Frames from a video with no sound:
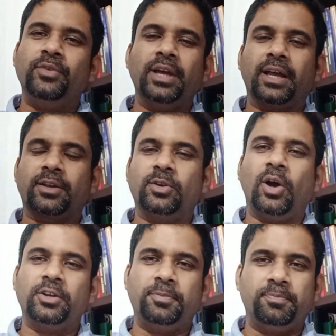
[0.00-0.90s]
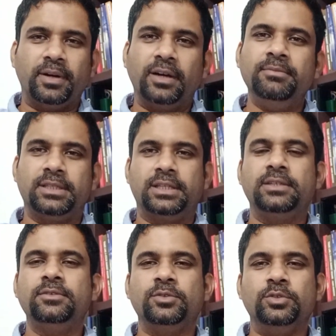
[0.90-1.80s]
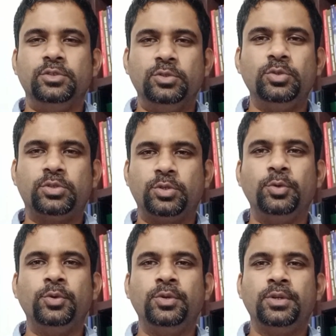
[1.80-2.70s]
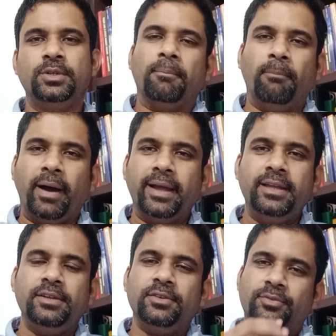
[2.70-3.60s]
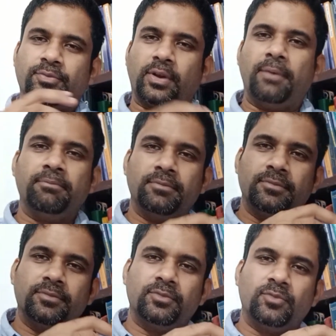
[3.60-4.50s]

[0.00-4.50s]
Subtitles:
we are not permitting you to buy from